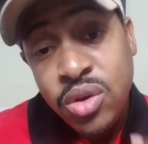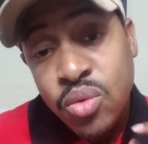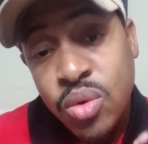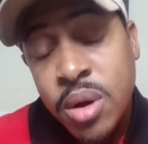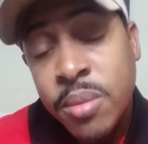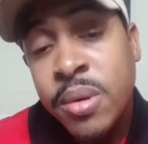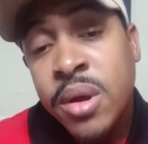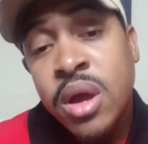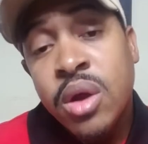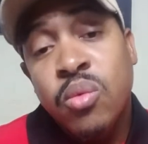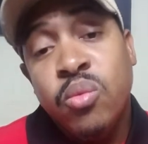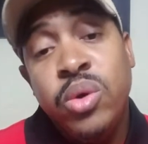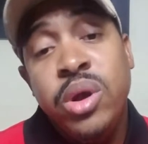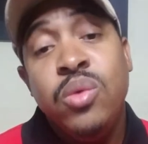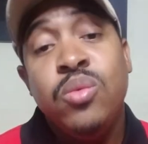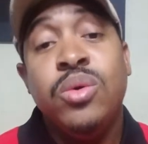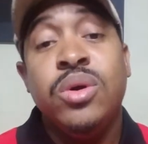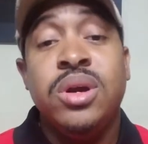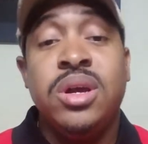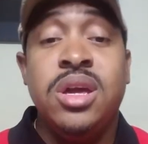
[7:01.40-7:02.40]
you up. We
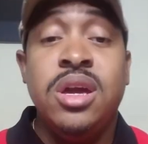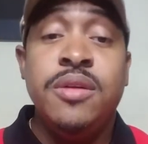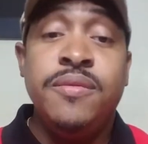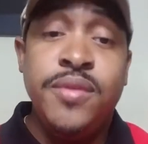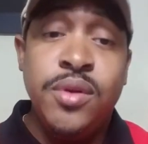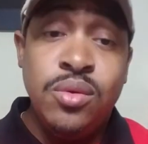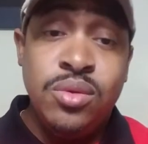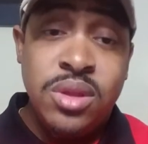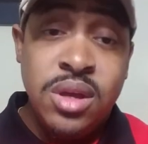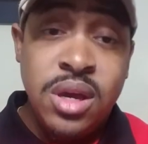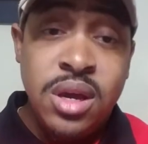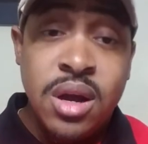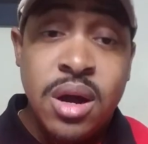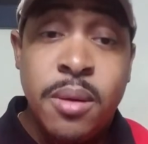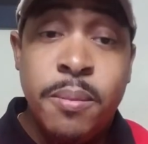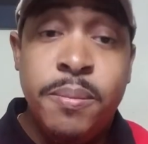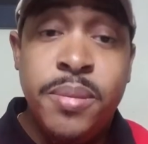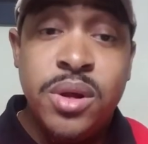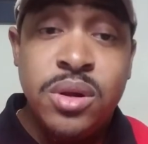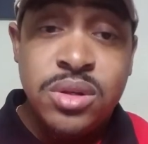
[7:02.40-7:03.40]
will give you the
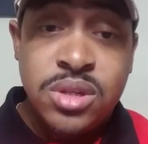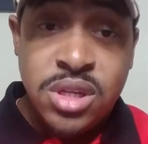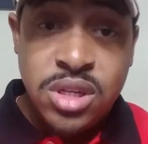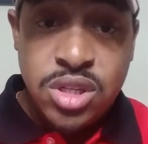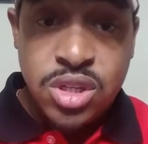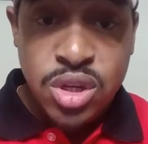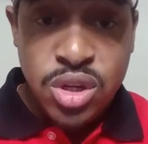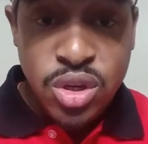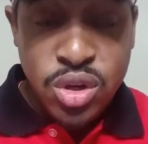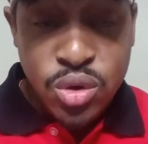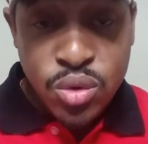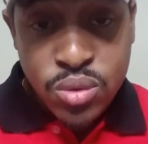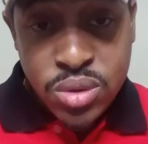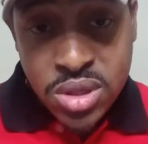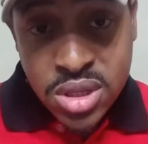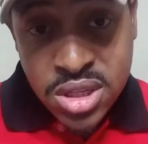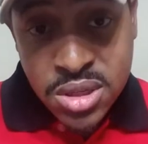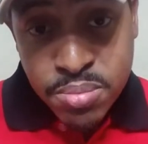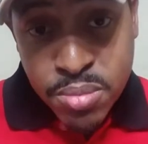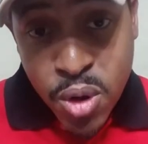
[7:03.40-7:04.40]
ability to use
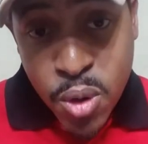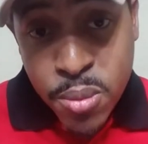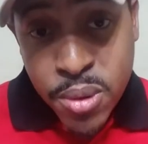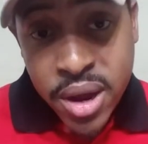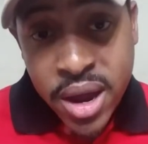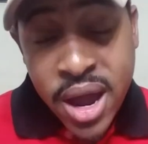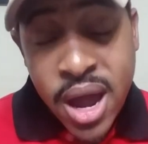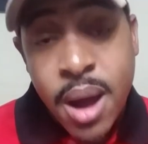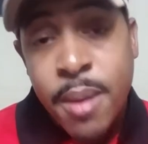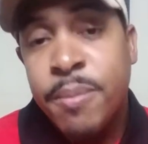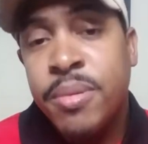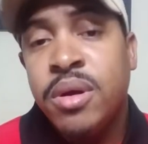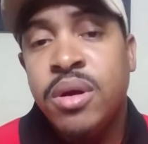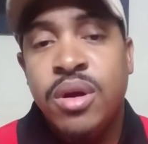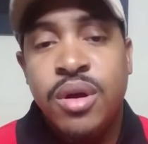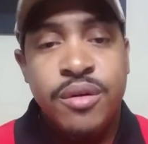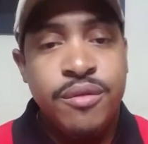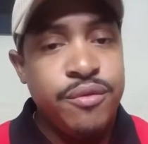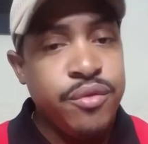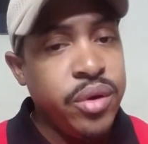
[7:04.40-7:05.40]
this mobile app
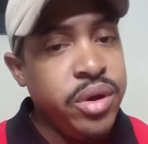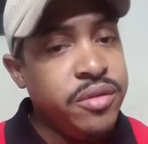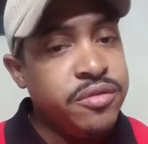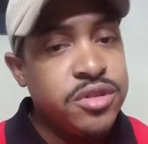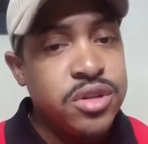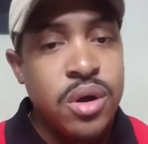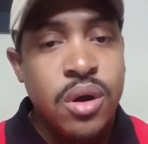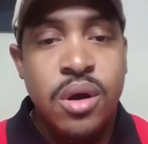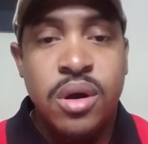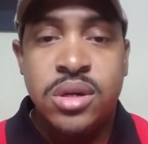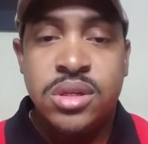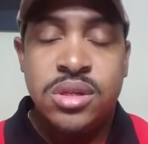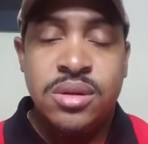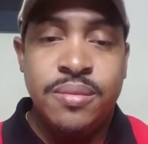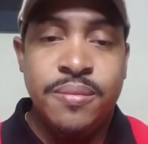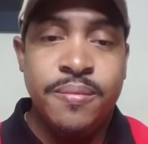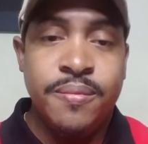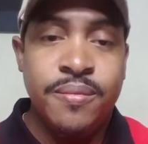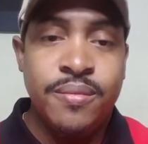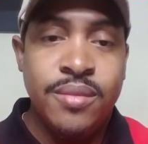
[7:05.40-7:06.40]
free of charge.
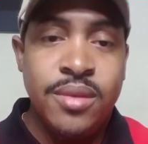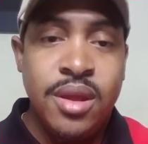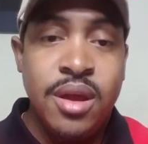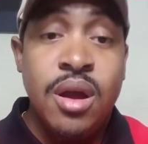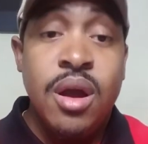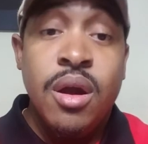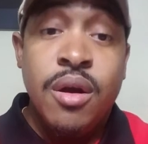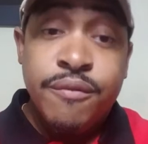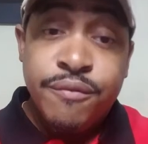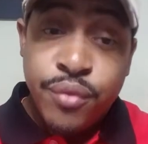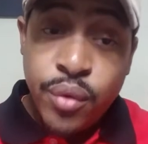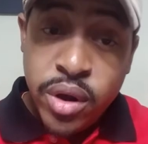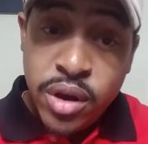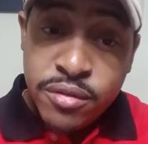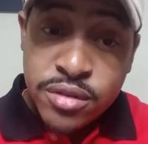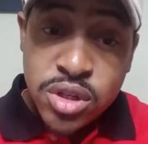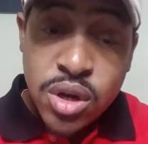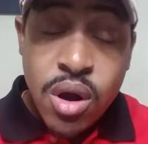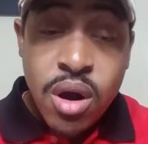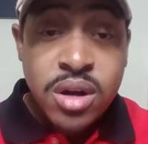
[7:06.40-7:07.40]
Free
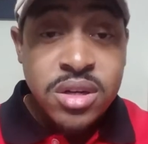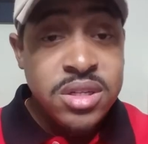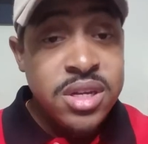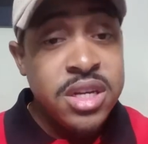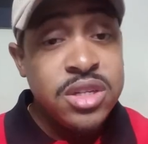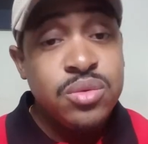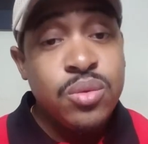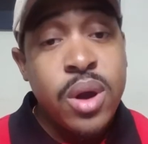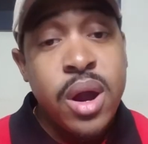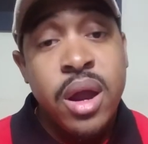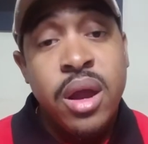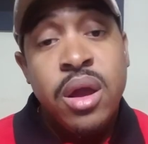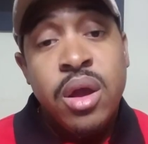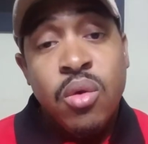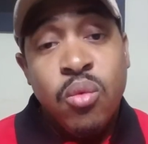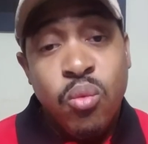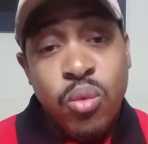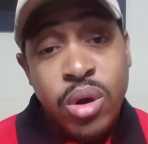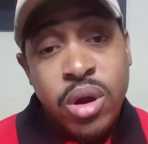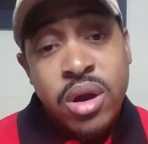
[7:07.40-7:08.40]
of charge, that's right.
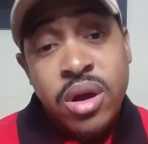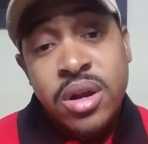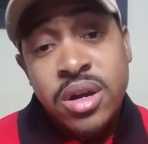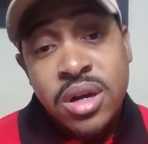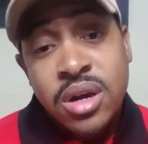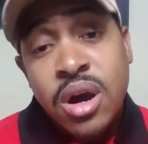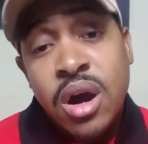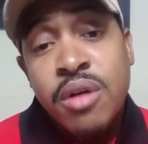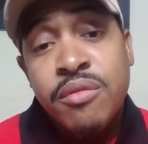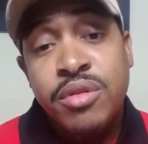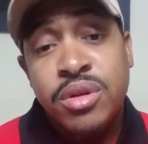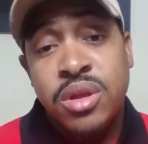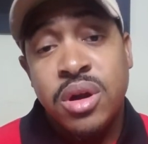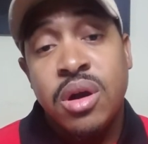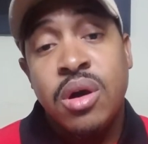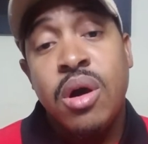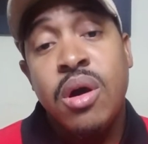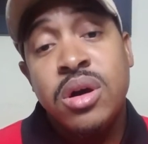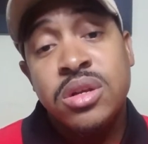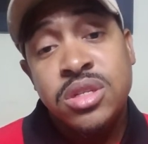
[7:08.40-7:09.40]
We're going to cover the
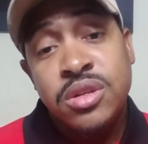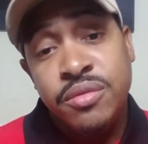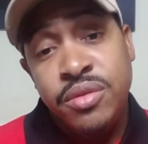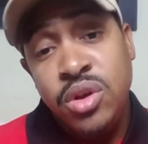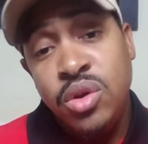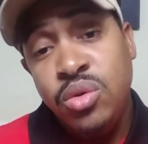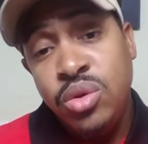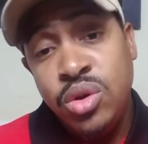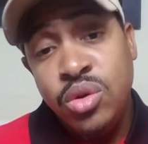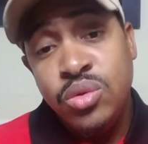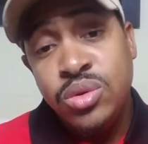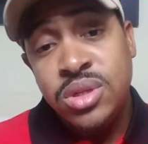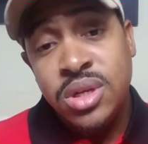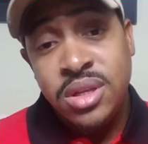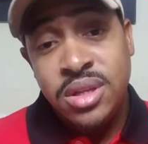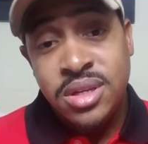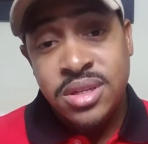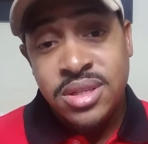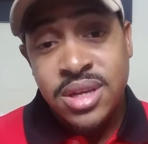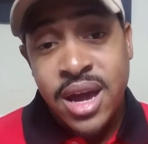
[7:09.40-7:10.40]
cost of you
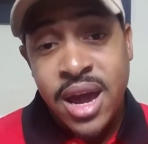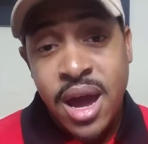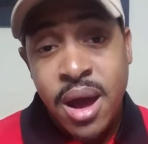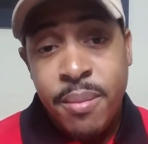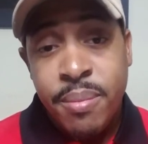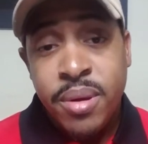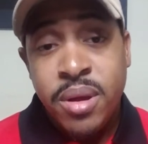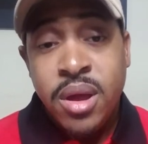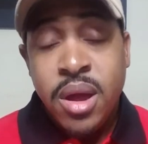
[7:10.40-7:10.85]
using this app